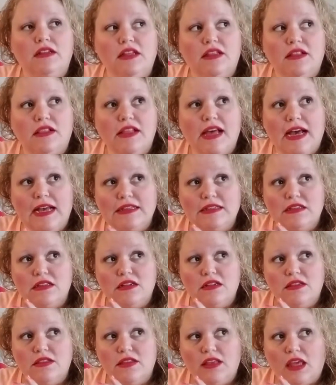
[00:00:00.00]
the last
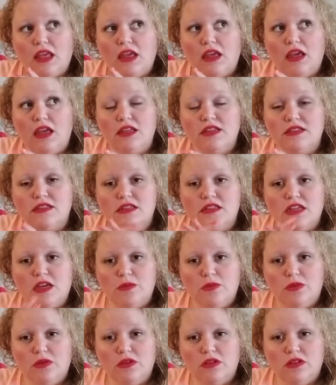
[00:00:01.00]
little thing is the
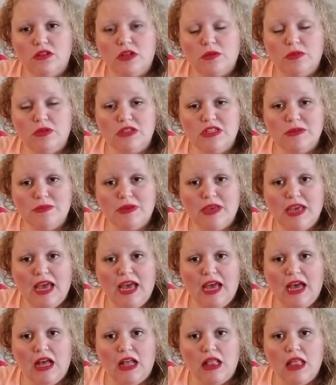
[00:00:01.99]
double dip
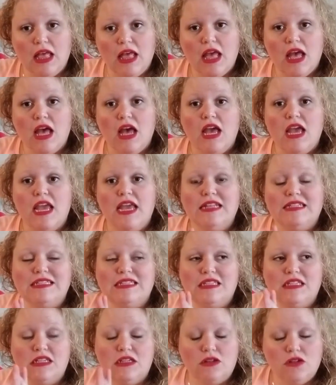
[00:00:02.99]
CAL. It's
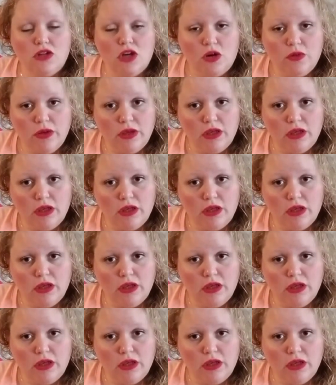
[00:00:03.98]
still going